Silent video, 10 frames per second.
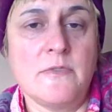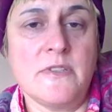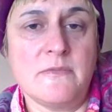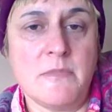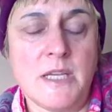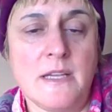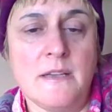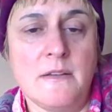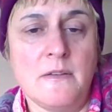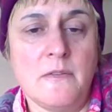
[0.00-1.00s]
with me
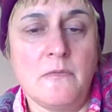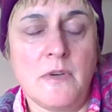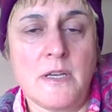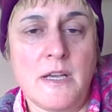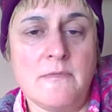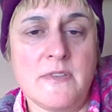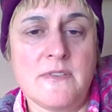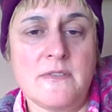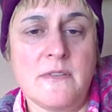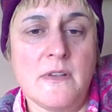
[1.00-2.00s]
when I was